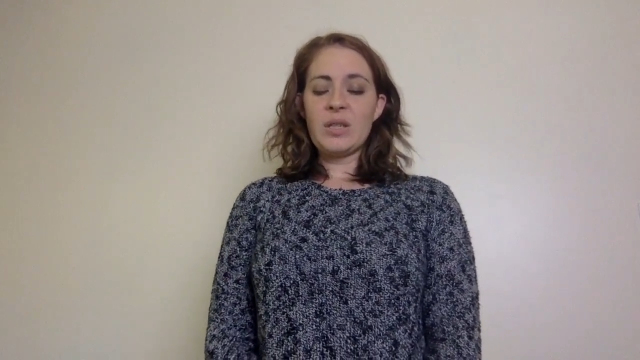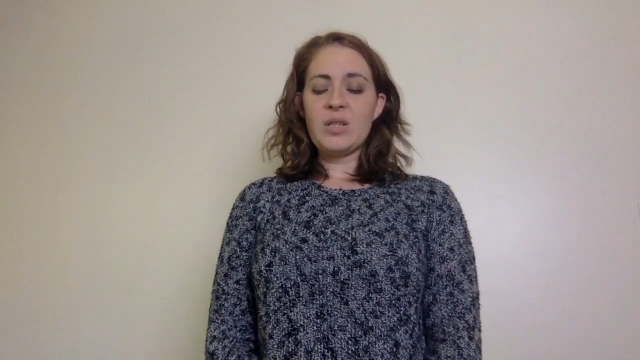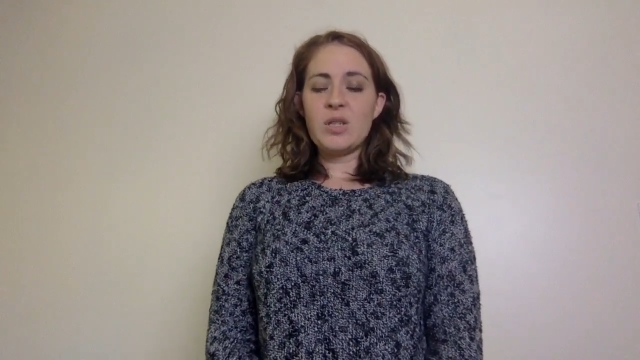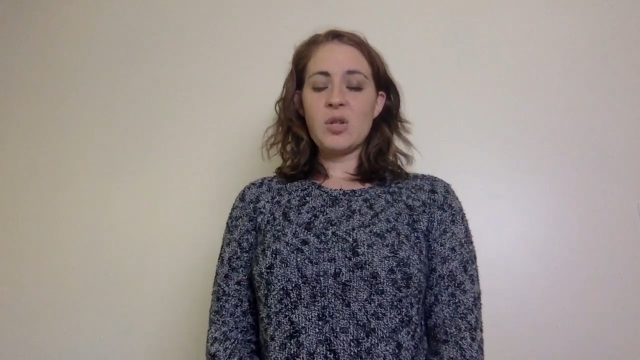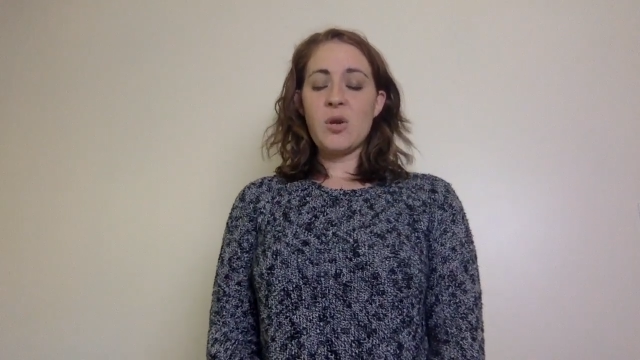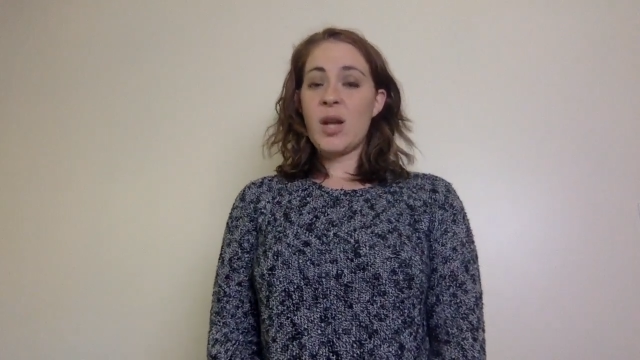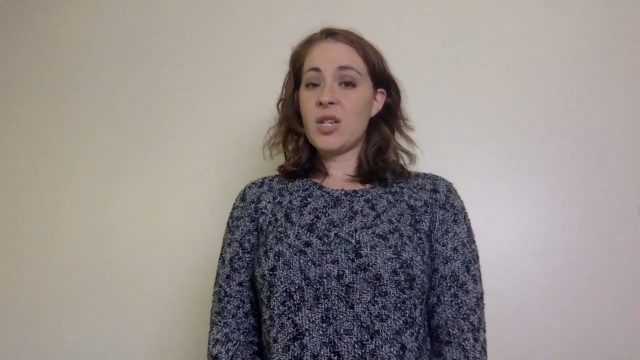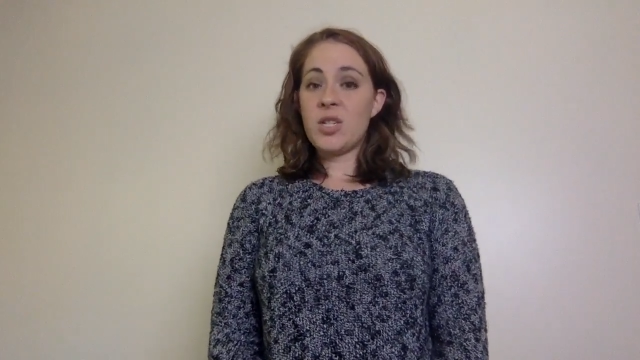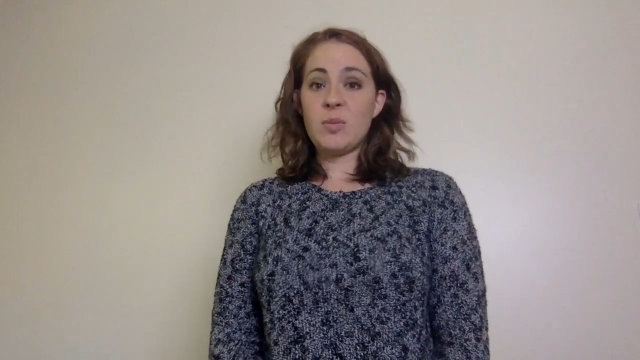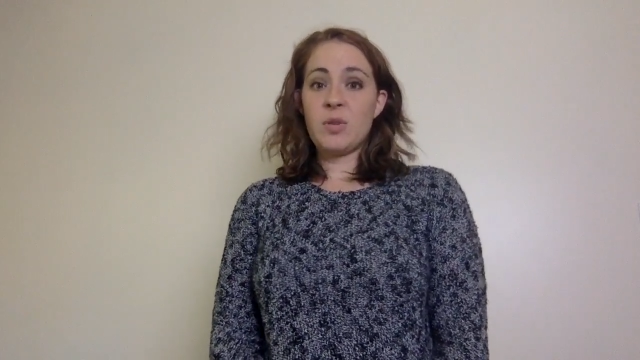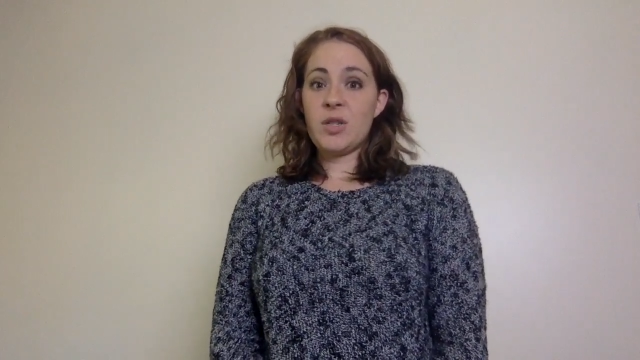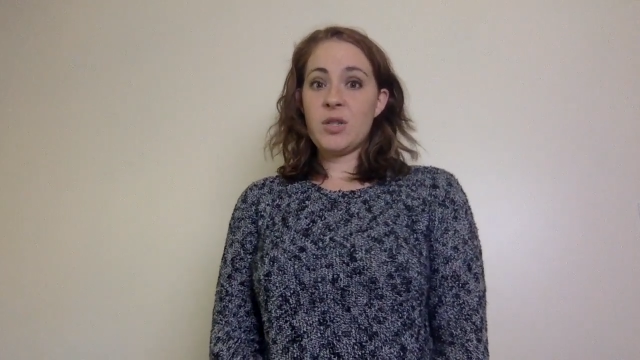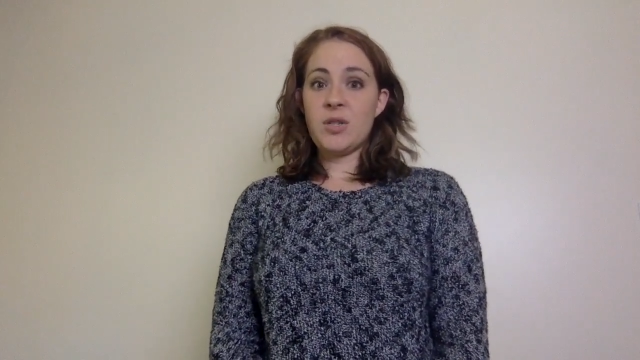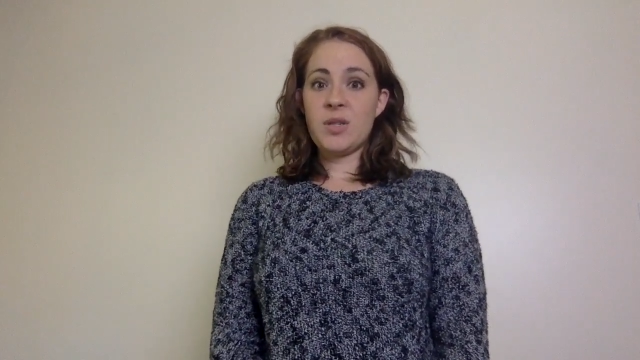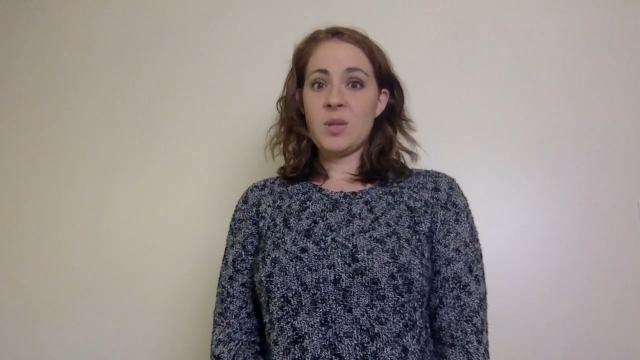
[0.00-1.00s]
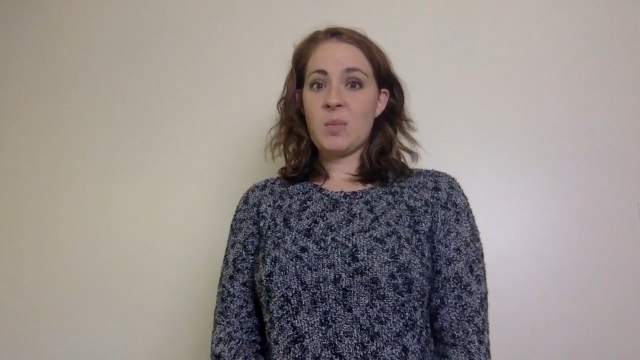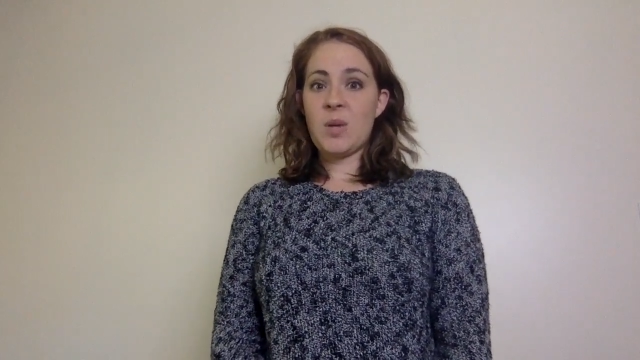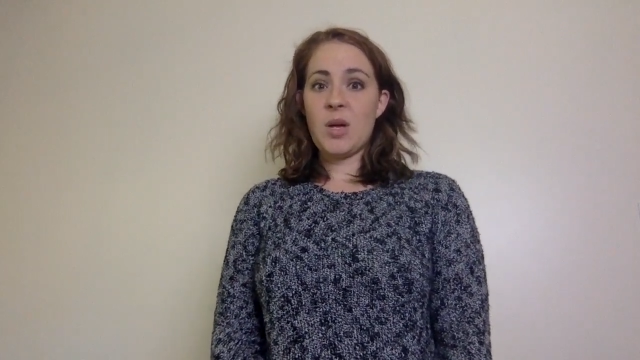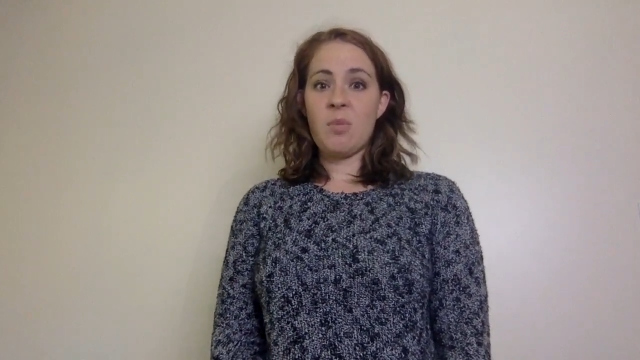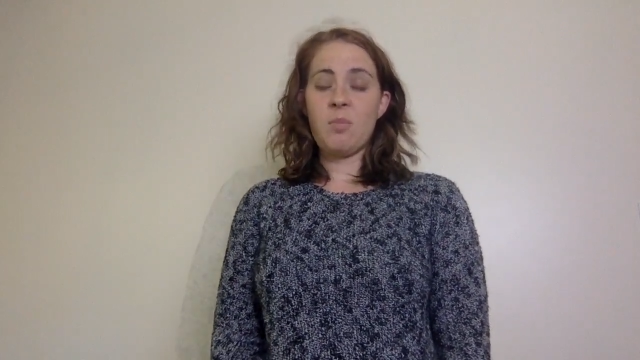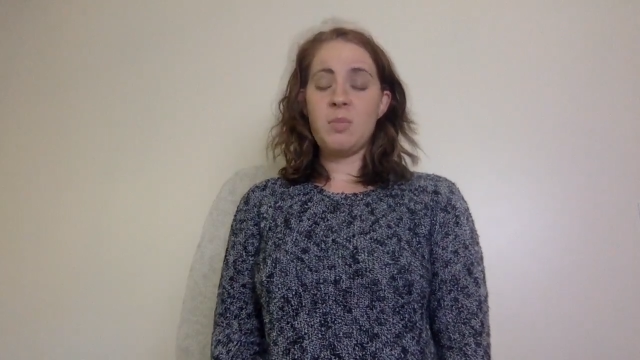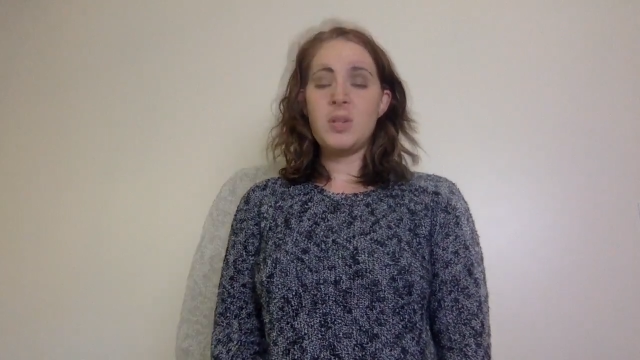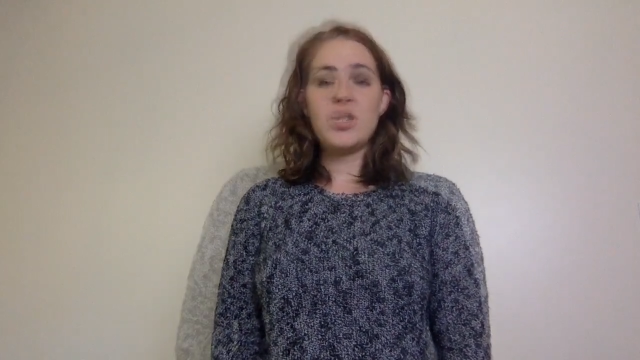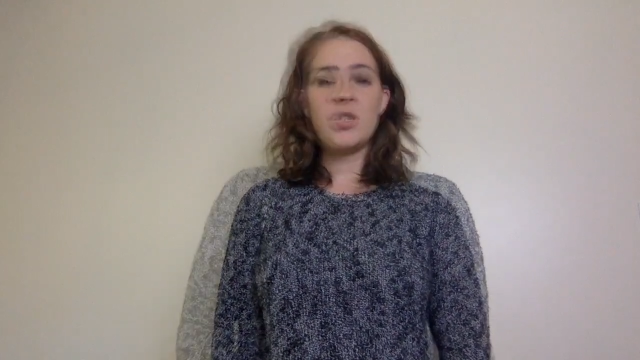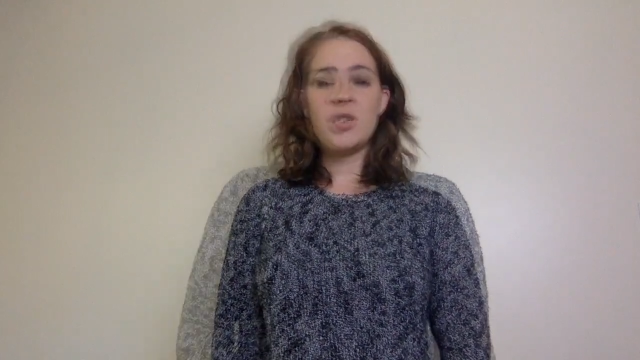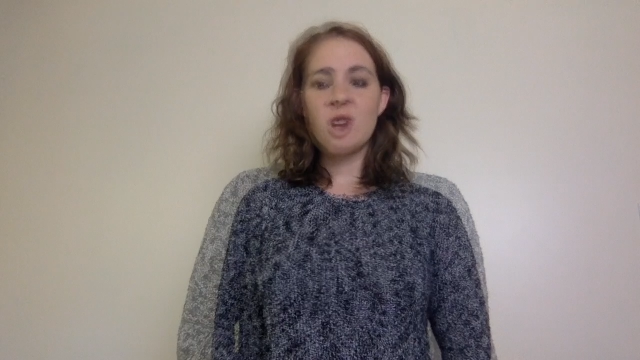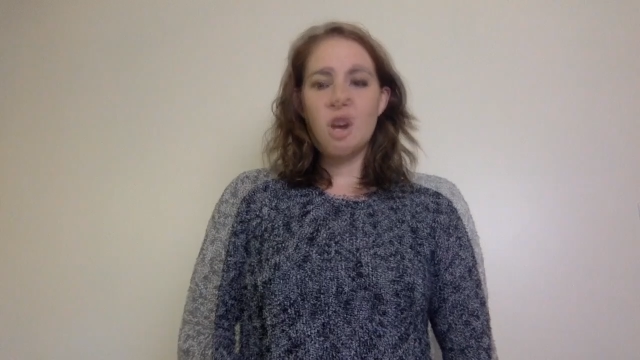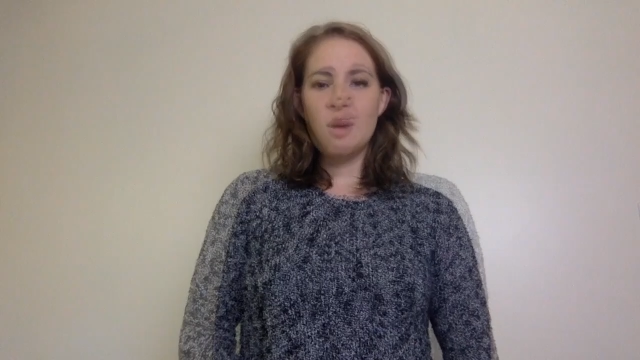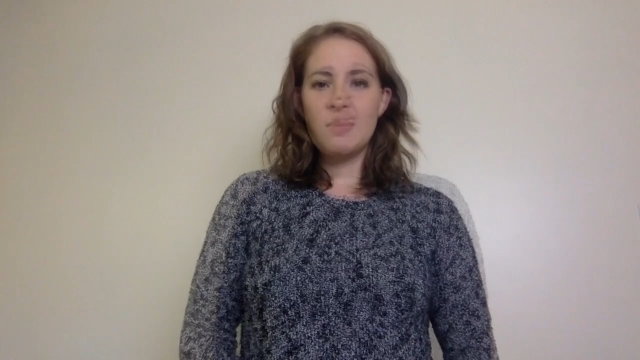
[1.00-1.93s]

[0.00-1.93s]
So I just wanted to use the pump, but she taught